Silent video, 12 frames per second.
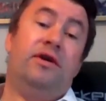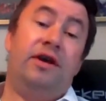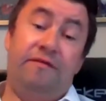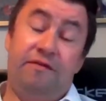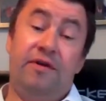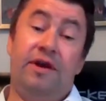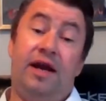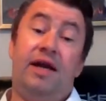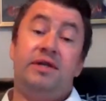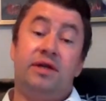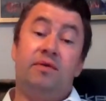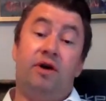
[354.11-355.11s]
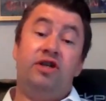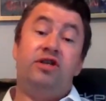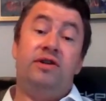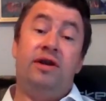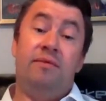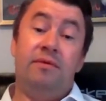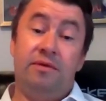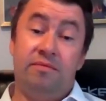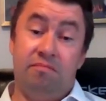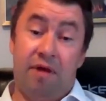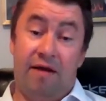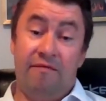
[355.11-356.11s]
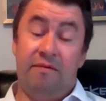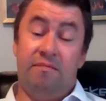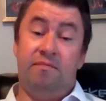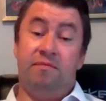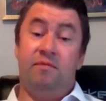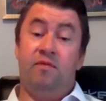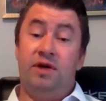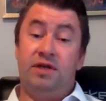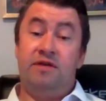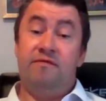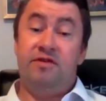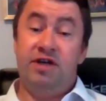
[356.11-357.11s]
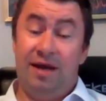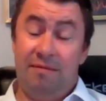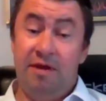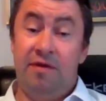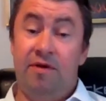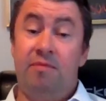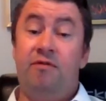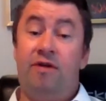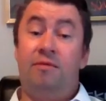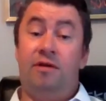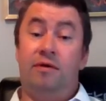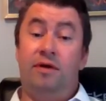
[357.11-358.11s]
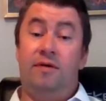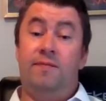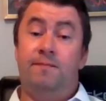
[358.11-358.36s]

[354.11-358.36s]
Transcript: if you get asked a question that would have the risk of jamming you up criminally.